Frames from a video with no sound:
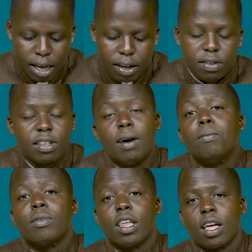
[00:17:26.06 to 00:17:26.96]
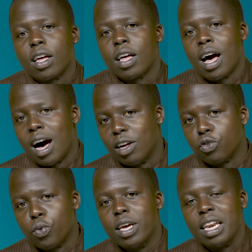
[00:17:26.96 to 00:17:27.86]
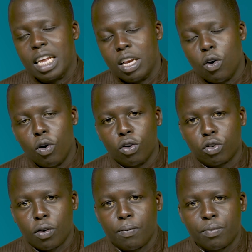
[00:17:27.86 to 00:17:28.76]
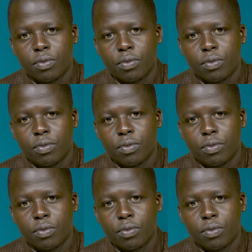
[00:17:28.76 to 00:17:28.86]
something as we read also.